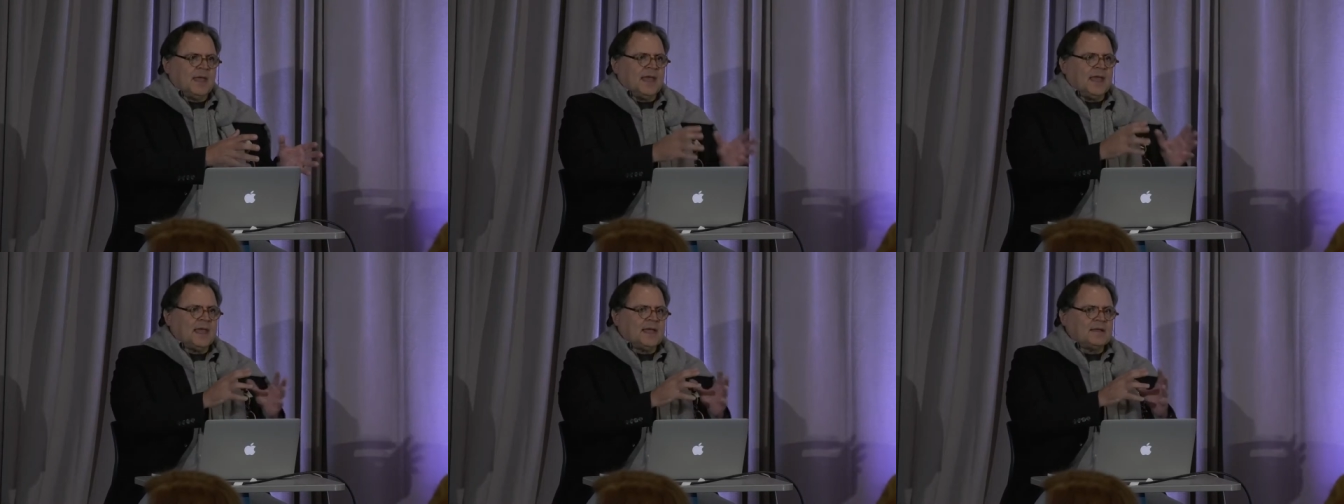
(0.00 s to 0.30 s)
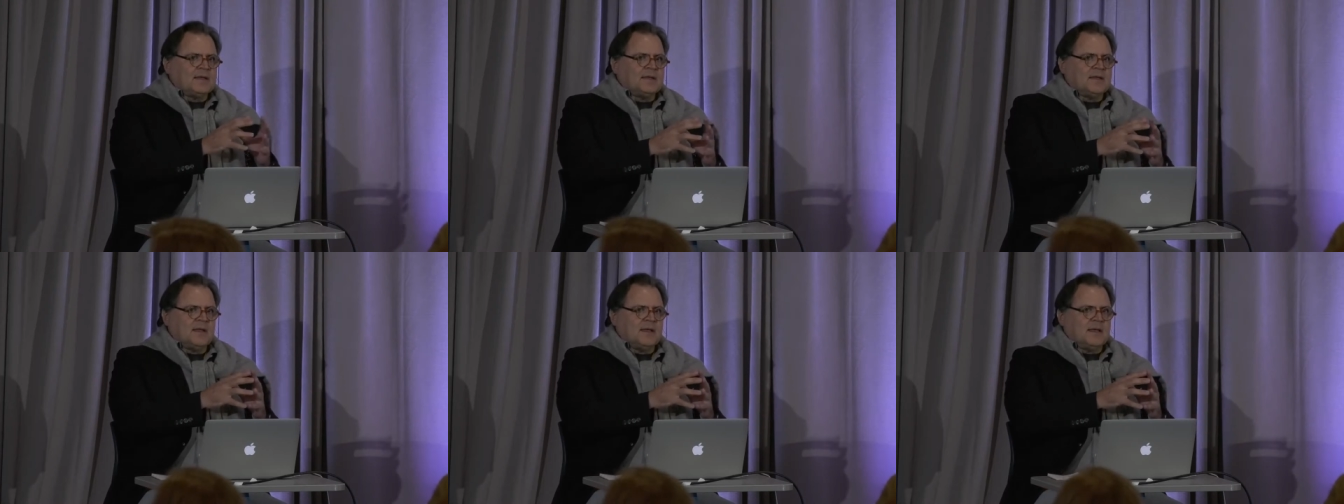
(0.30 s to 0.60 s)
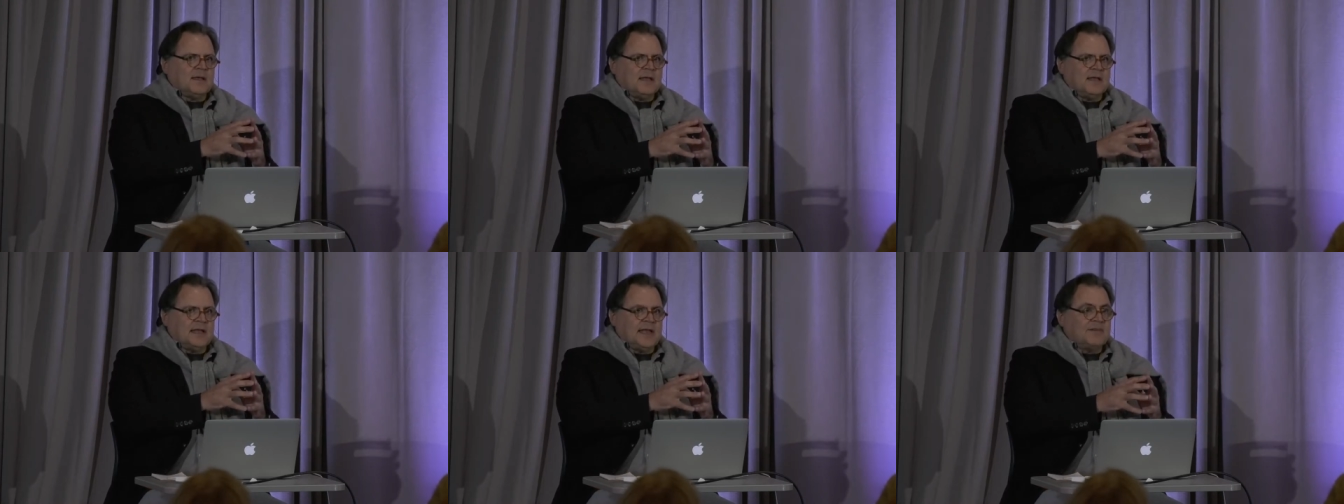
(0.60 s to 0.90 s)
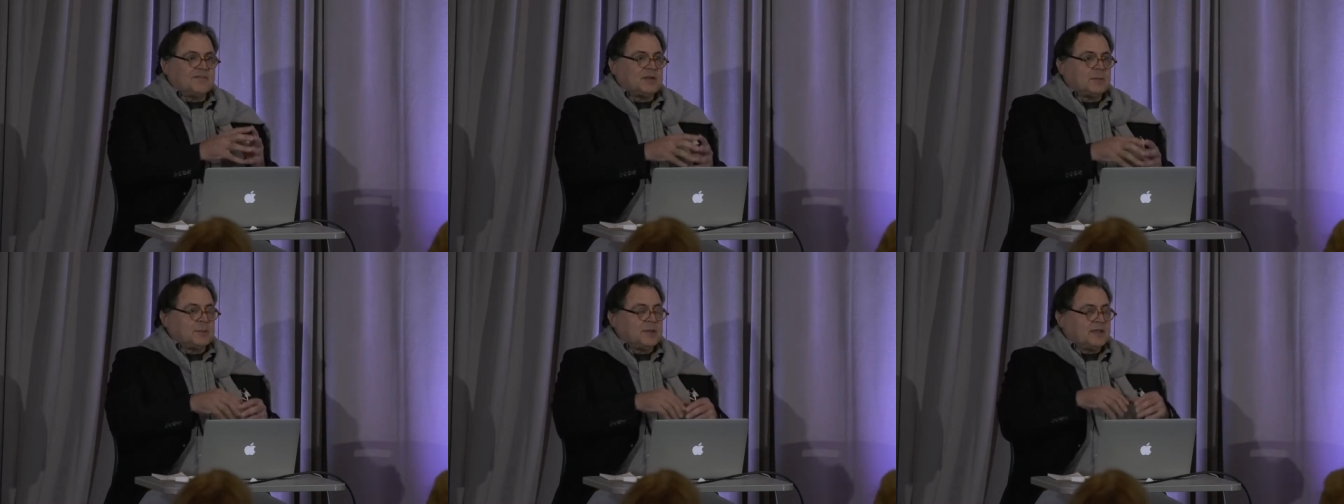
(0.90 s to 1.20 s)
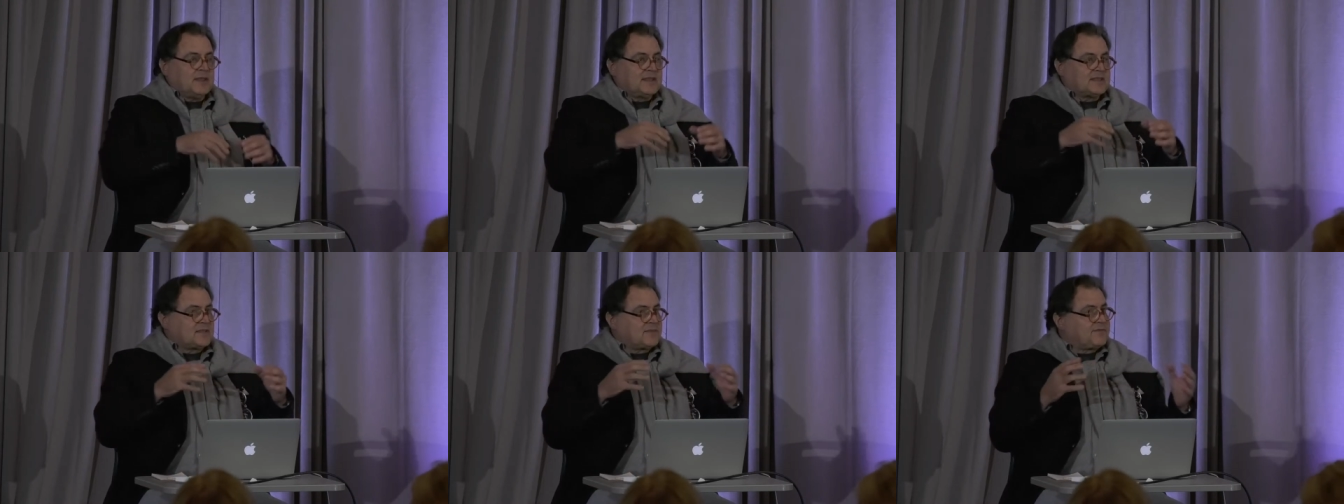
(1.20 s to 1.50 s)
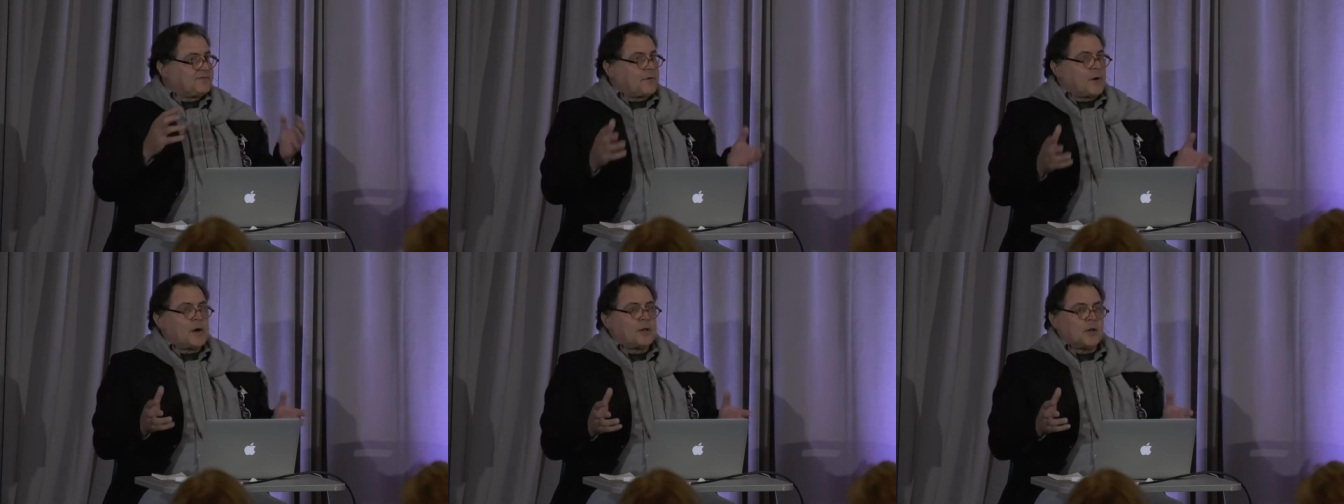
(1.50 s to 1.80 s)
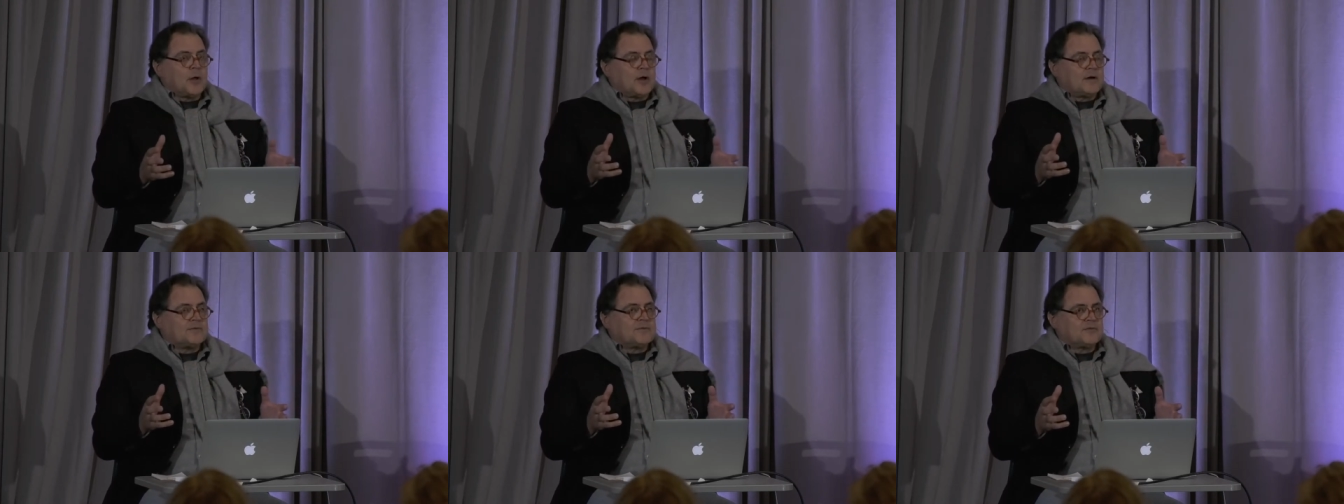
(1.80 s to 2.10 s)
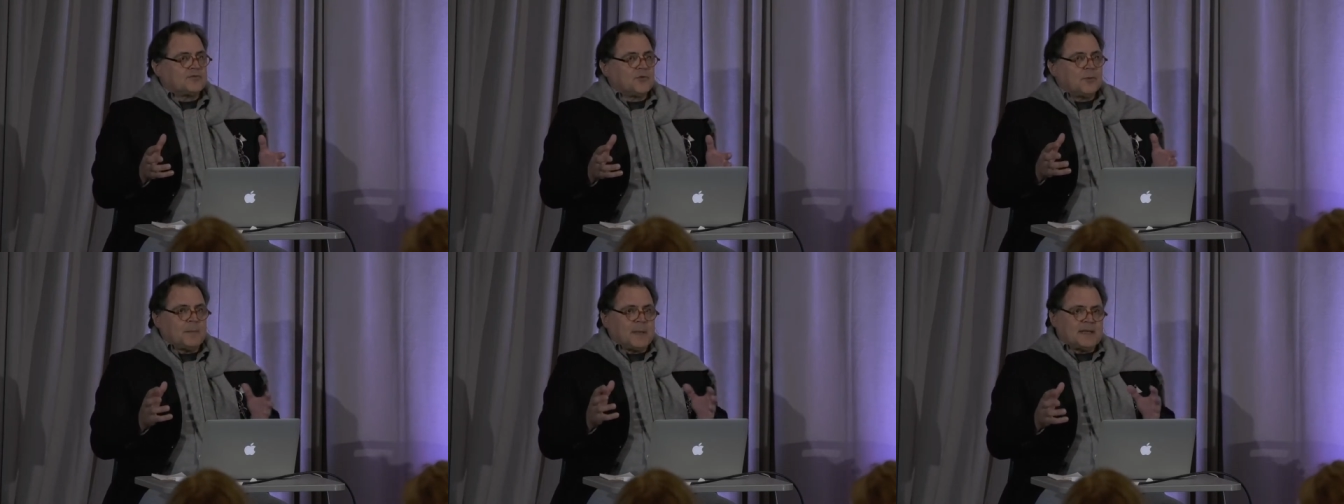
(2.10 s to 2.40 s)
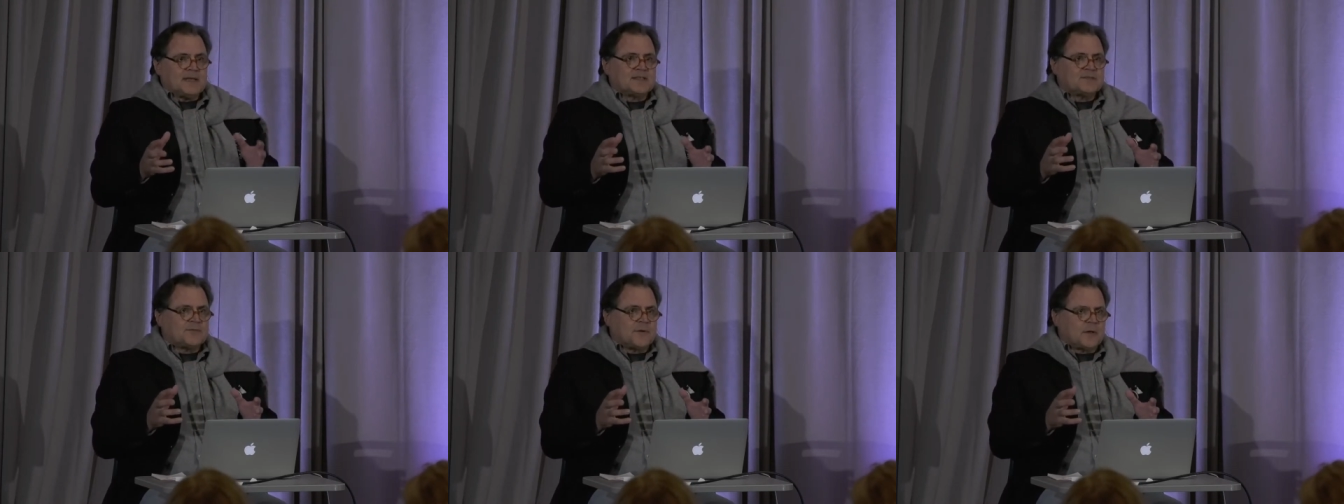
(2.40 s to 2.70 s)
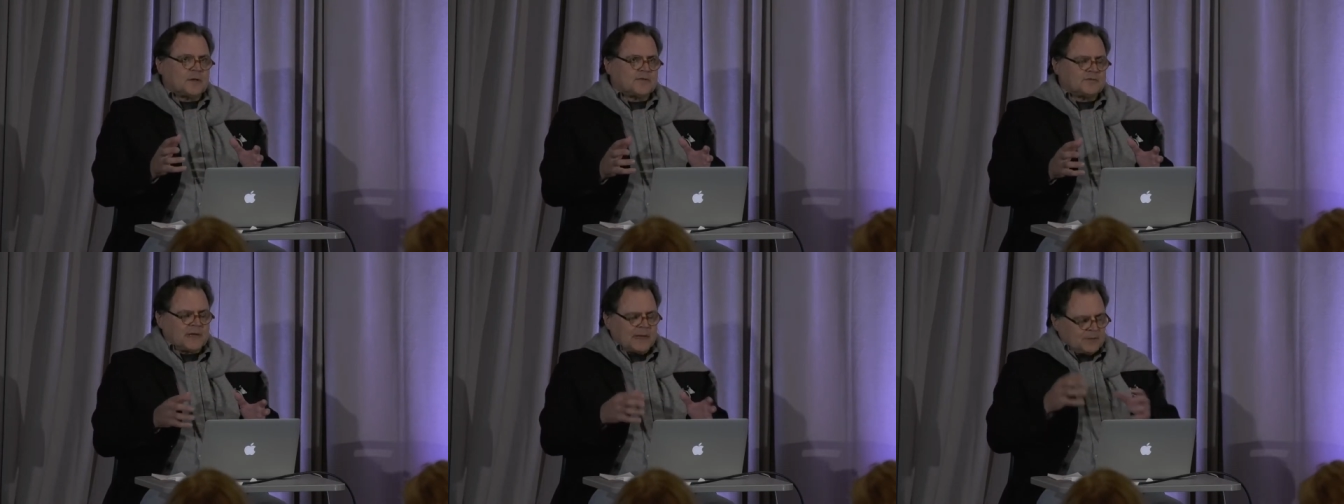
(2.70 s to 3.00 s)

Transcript: And inevitably, there's a fall off, a tremendous fall off.